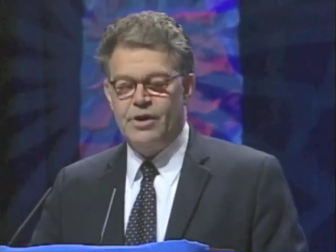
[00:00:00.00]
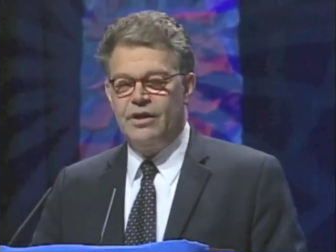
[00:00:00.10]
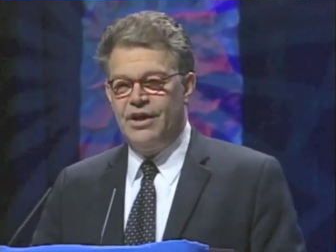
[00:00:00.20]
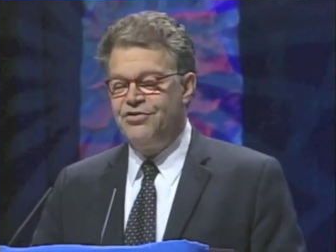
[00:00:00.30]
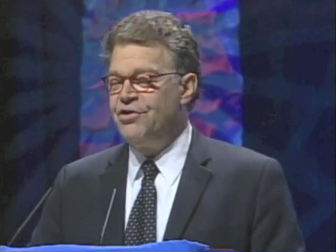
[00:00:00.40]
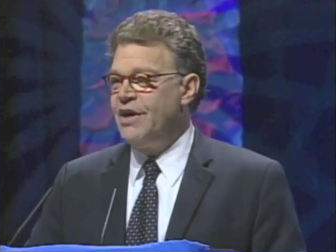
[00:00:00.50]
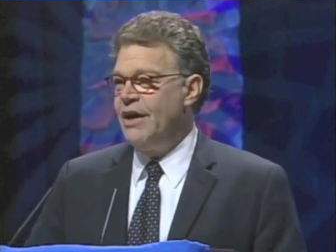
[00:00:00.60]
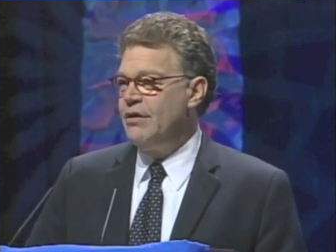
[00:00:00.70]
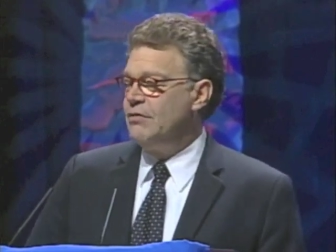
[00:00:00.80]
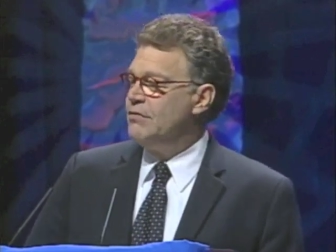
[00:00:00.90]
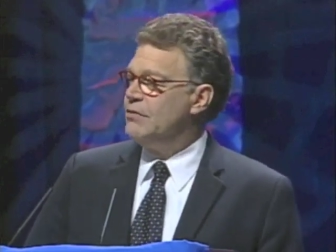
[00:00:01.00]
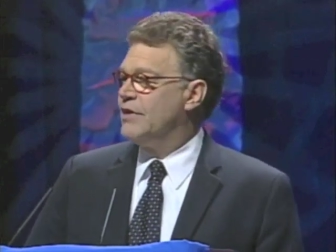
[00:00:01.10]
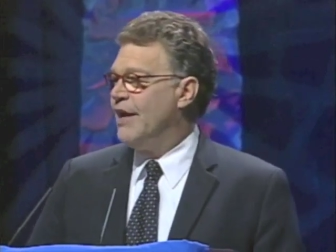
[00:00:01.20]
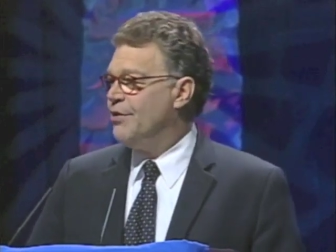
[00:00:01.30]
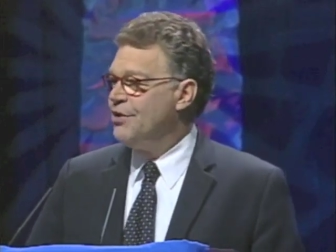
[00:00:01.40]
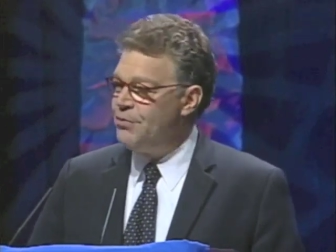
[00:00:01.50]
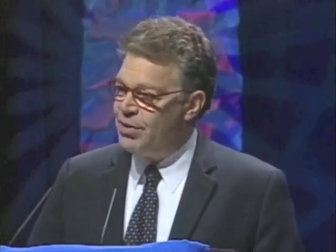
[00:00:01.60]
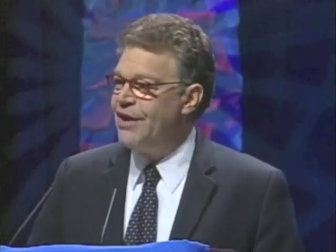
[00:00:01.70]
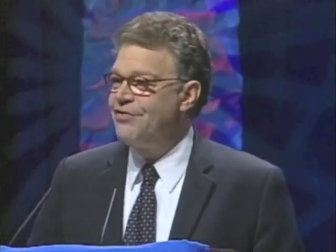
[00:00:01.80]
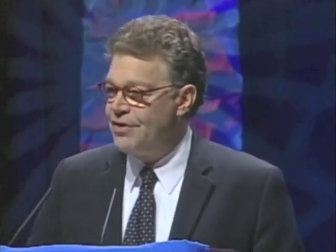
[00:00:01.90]
unless you counting your
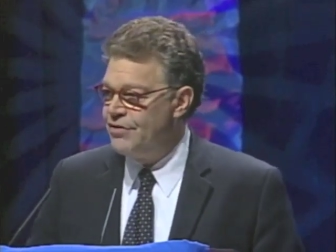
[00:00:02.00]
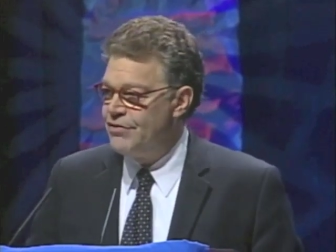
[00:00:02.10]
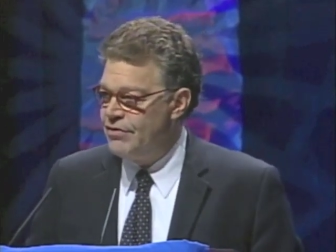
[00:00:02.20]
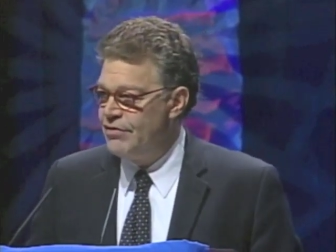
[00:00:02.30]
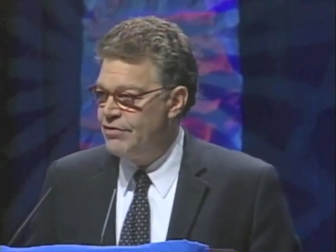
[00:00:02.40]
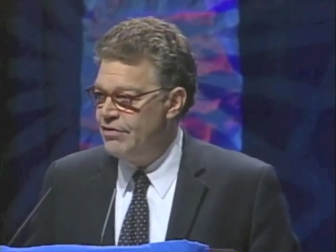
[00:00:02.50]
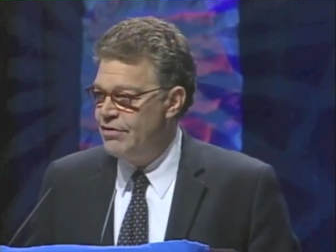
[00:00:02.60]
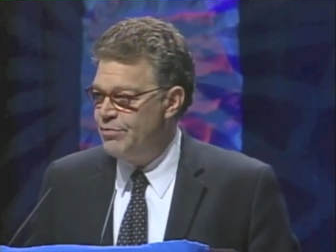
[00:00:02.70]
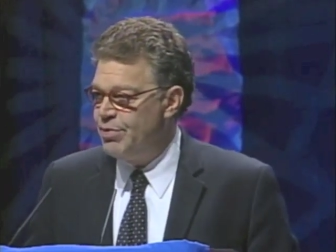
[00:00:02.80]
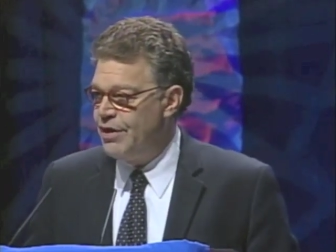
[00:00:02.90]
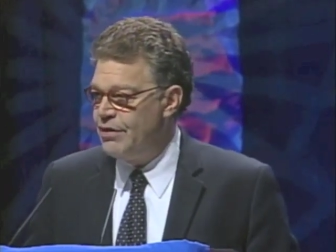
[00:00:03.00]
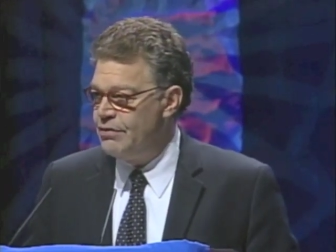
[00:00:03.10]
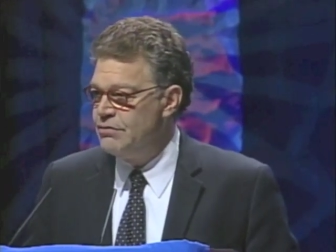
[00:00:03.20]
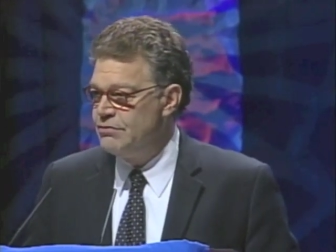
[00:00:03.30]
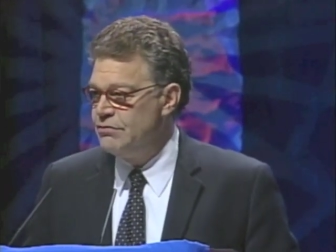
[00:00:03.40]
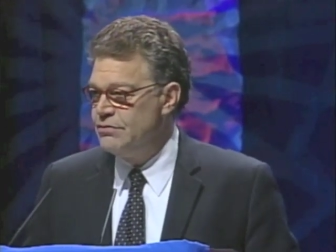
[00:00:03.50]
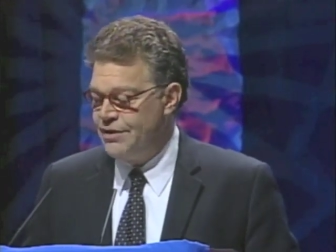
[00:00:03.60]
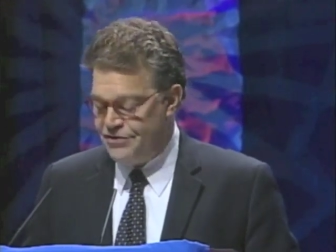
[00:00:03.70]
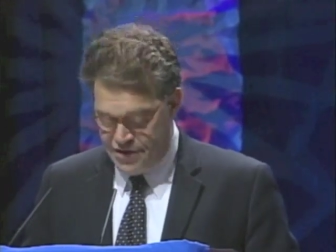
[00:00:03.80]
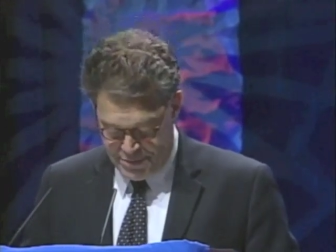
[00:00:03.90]
blessings as prayer, and
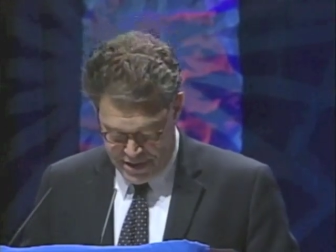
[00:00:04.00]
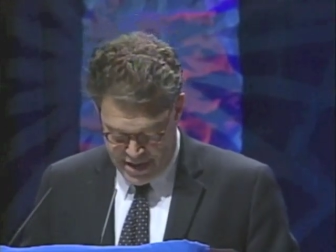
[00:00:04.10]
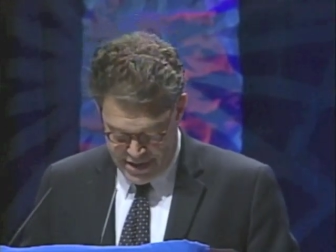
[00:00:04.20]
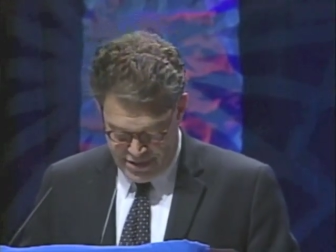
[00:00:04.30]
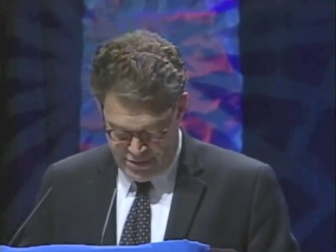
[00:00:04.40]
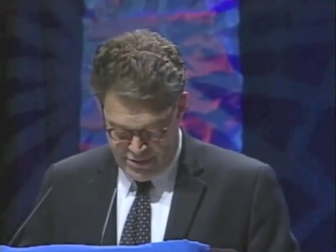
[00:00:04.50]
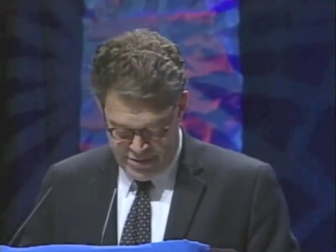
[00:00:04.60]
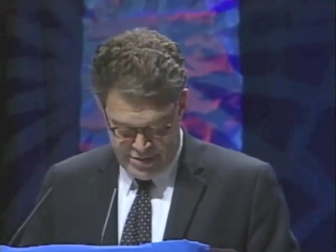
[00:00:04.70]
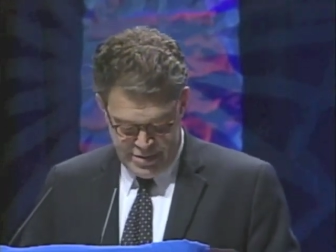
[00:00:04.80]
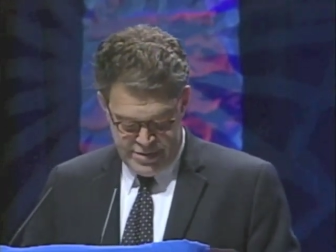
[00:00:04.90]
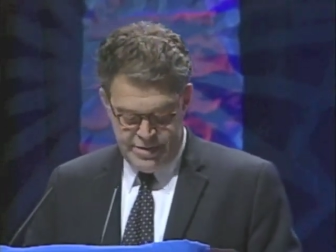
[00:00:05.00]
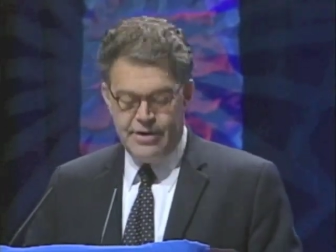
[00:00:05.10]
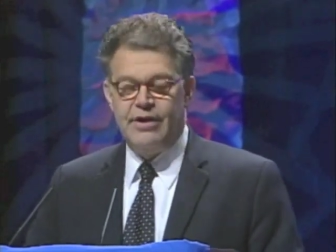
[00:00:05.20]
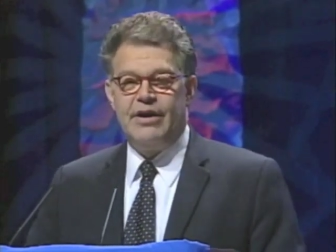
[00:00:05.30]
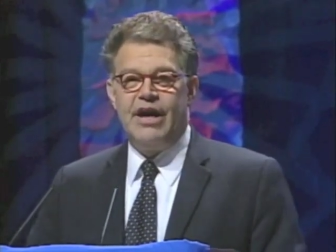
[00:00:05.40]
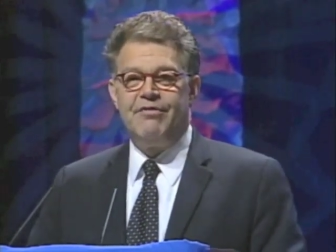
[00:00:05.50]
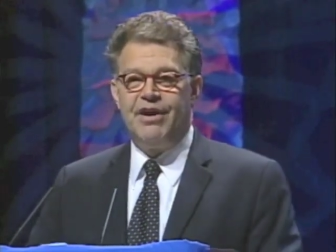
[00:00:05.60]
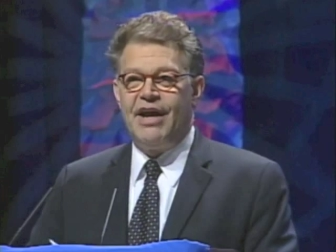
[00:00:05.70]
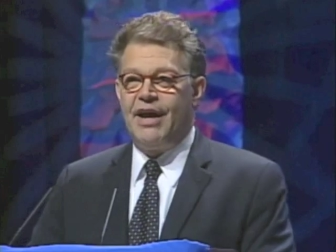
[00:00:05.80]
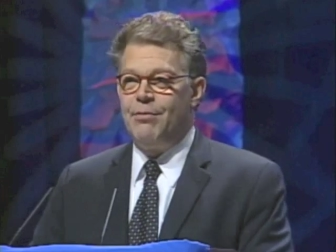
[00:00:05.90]
that's something I do
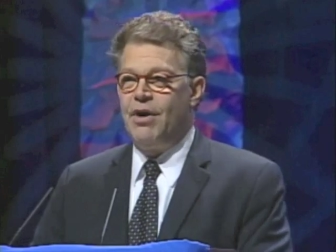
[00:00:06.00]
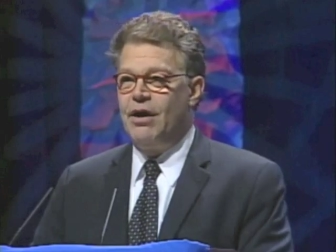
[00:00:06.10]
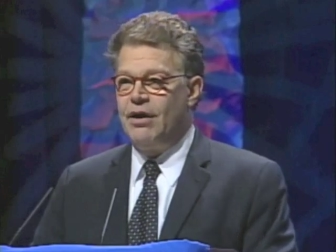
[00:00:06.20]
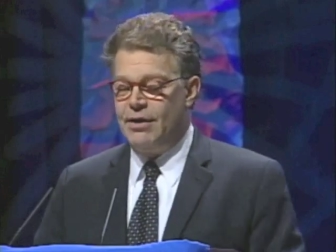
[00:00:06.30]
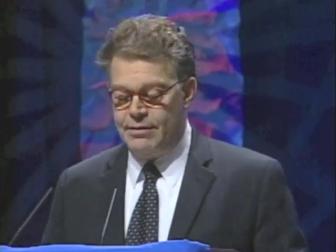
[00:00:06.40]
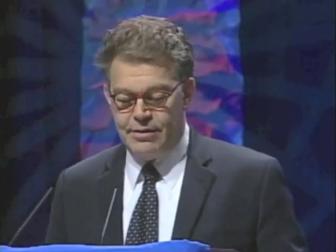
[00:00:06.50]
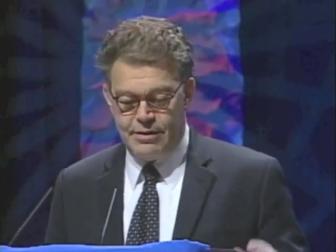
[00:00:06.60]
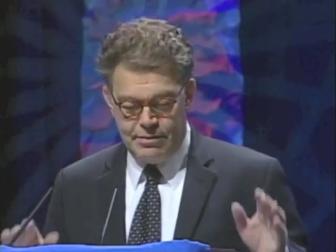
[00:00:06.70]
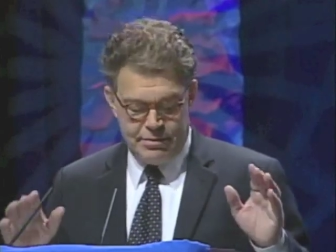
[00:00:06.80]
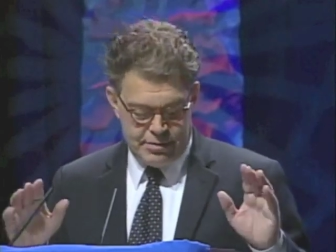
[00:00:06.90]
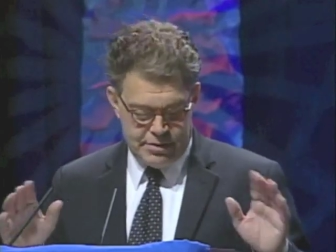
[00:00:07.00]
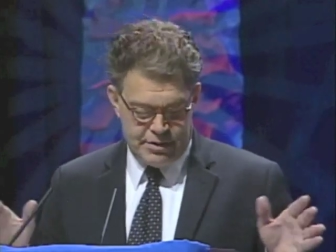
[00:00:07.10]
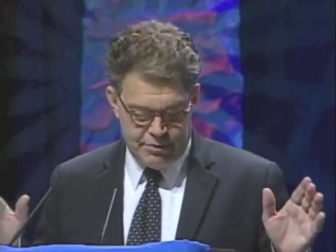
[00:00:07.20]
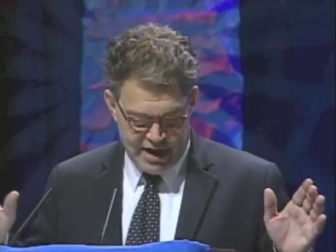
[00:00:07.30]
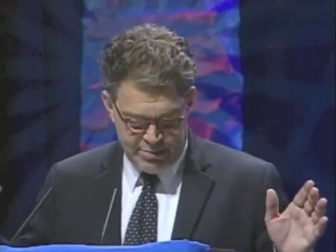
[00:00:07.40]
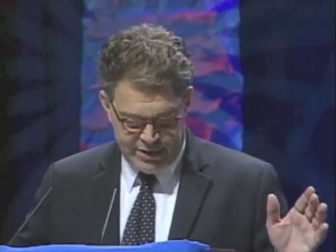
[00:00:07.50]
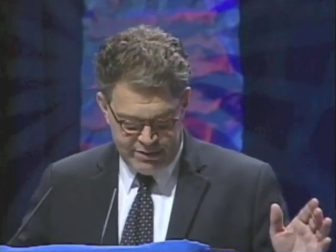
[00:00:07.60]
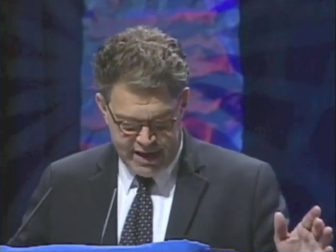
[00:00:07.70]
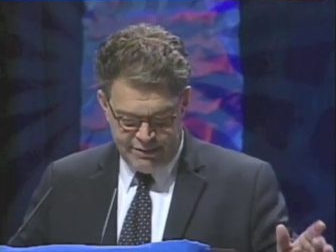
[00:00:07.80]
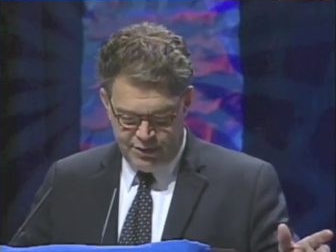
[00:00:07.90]
every day. I'm incredibly
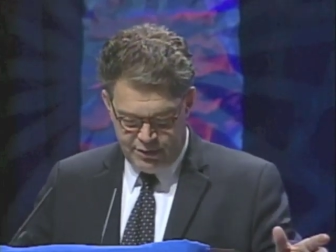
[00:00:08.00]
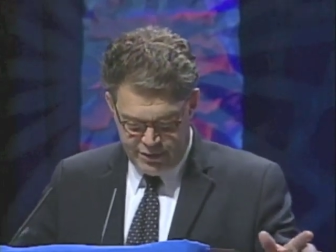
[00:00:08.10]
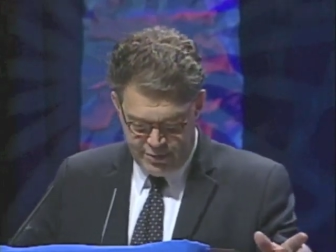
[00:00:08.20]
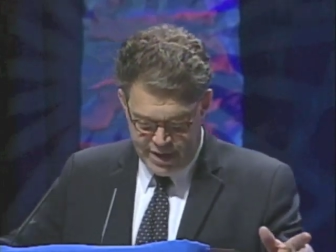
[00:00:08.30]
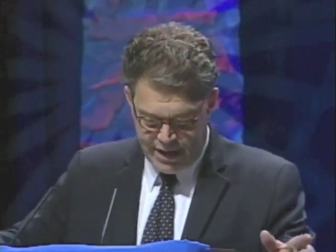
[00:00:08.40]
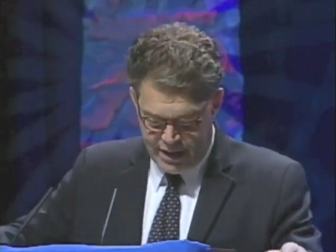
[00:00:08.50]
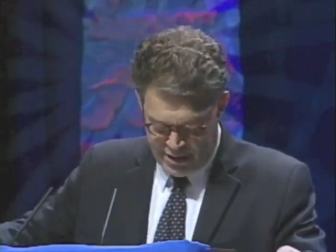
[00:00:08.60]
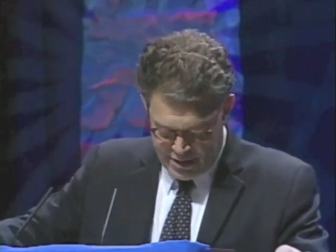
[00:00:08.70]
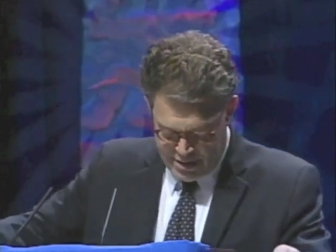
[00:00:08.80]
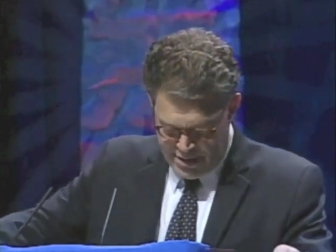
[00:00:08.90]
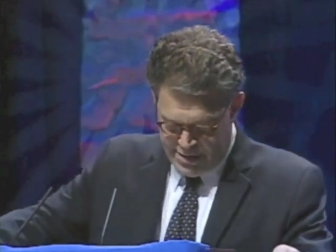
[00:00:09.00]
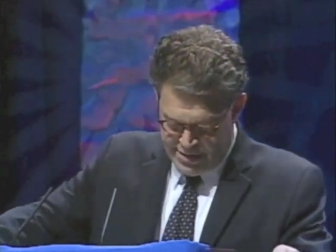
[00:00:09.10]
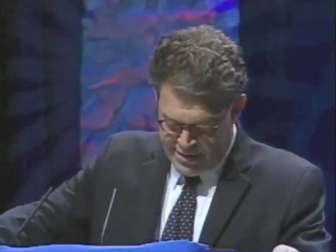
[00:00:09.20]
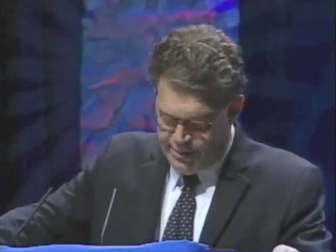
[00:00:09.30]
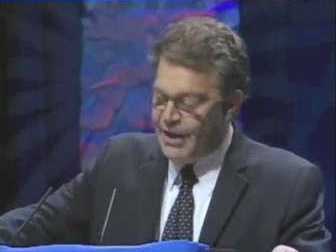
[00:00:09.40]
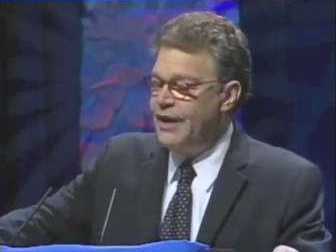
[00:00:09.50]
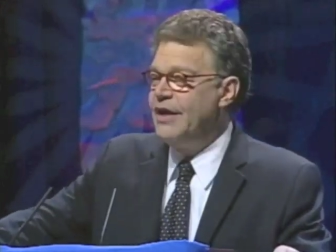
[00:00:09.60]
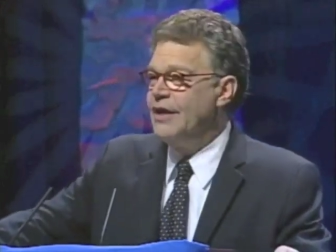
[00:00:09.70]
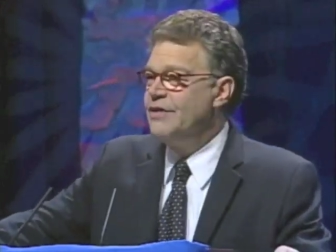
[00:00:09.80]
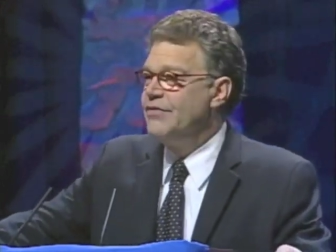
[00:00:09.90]
grateful for my
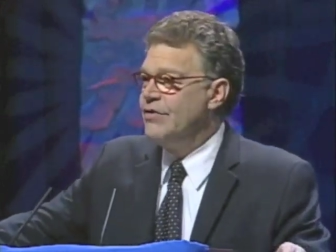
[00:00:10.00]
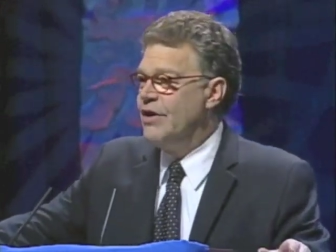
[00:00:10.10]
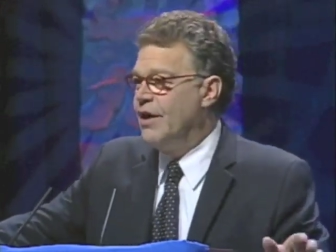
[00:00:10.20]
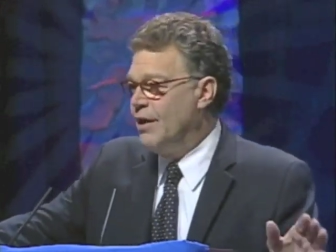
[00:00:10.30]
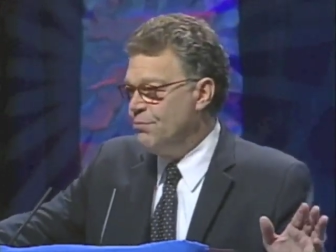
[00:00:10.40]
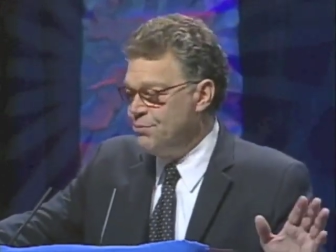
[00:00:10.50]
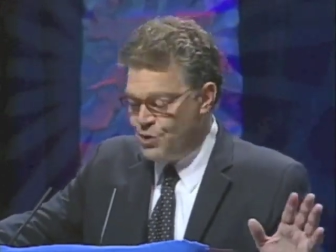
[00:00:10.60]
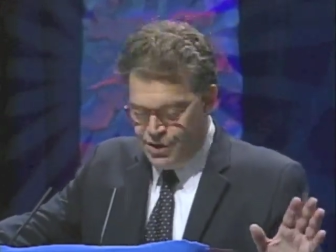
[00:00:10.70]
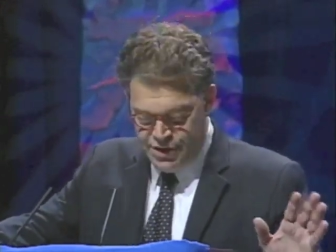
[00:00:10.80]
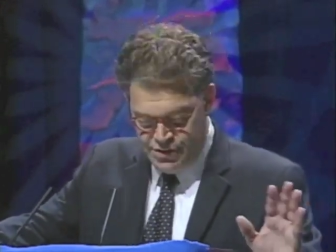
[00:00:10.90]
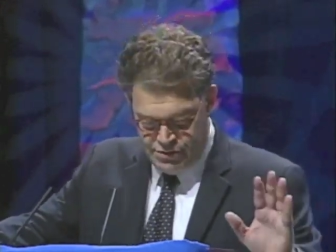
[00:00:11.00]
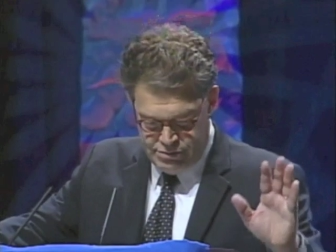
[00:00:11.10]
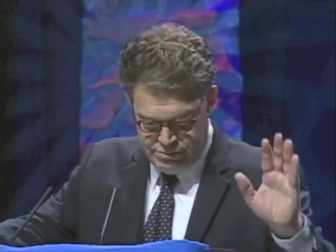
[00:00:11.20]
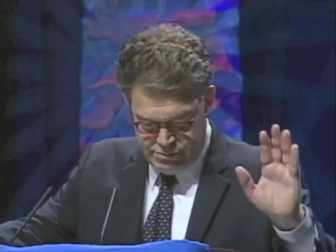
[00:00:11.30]
kids, and I'm going to